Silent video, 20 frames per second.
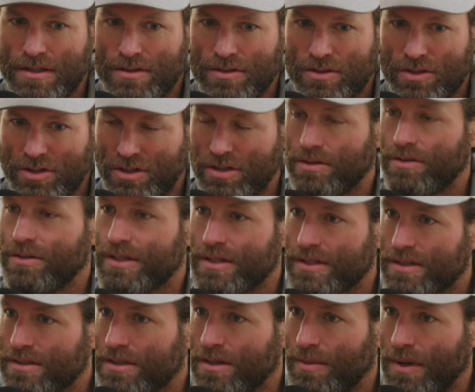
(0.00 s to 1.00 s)

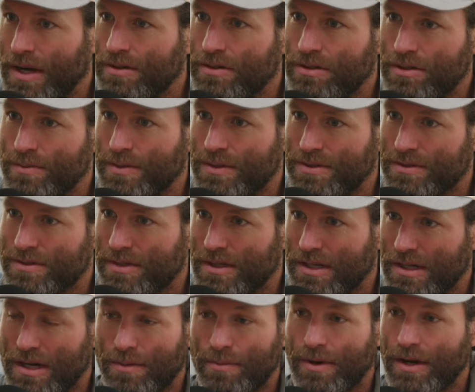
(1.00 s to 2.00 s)
curious about humans. So they
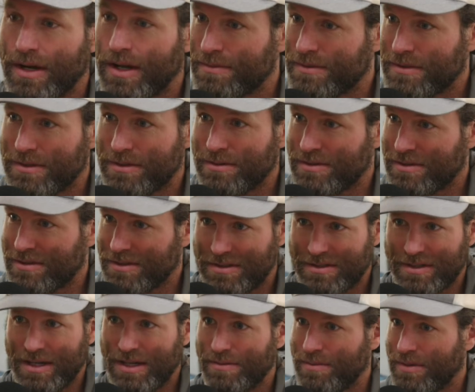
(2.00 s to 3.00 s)
come right up to you. It's the
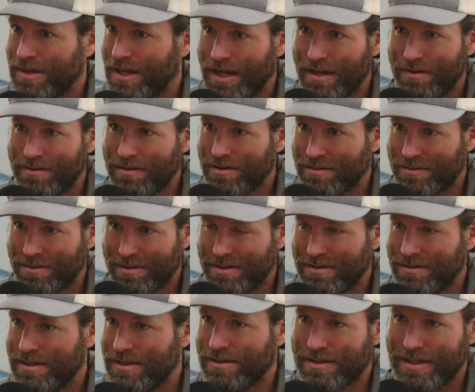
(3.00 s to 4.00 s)
same behavior where you
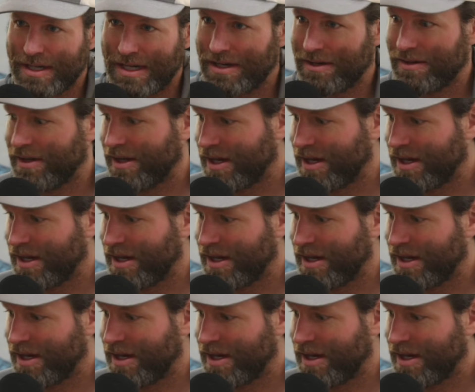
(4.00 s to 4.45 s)
kneel down, they